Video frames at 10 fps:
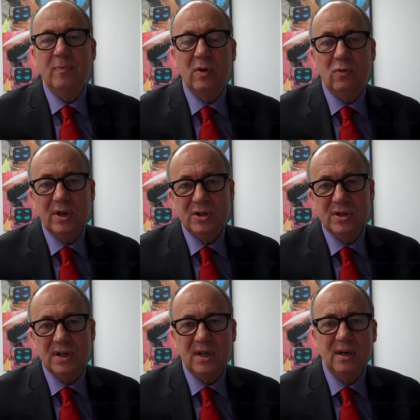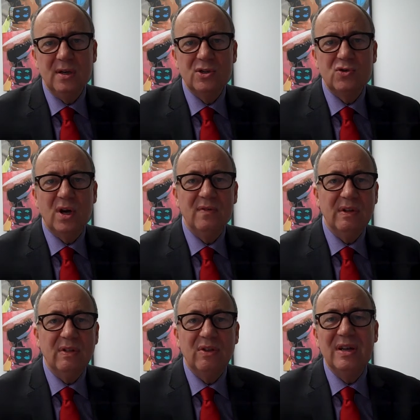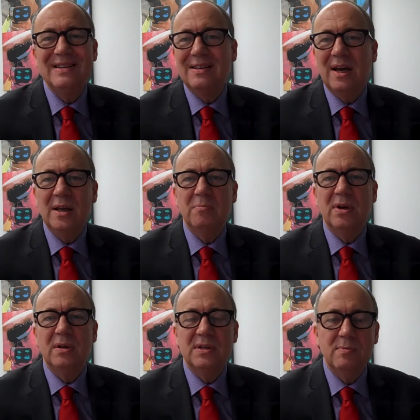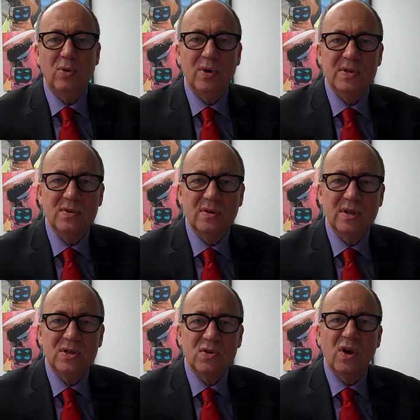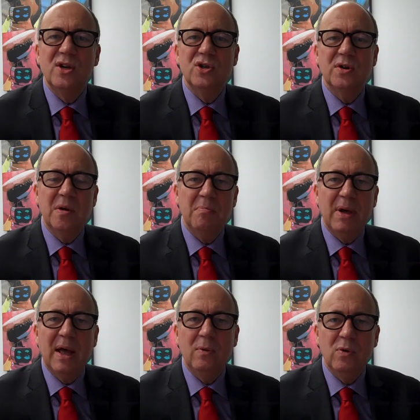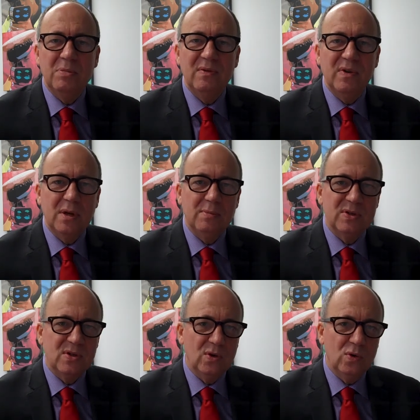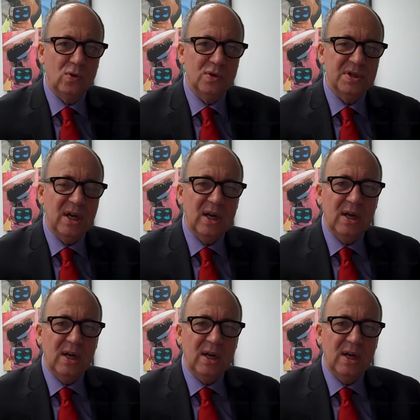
In relation to careless driving, three to nine penalty points or a discretionary ban would be available to the court.